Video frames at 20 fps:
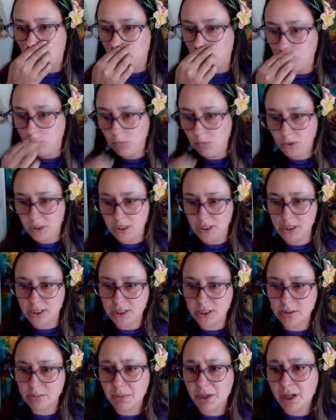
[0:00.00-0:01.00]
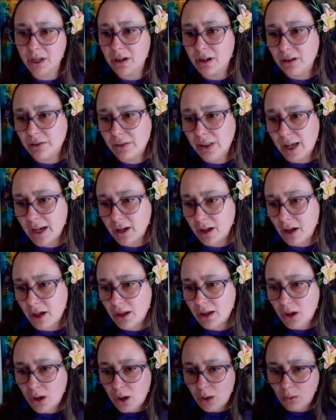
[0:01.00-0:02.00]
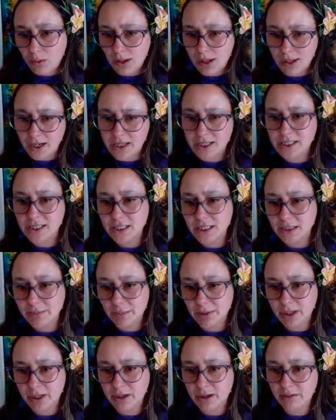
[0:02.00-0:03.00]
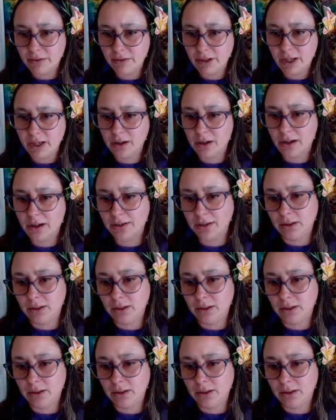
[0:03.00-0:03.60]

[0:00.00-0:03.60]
What is this butterfly called? What is this butterfly called?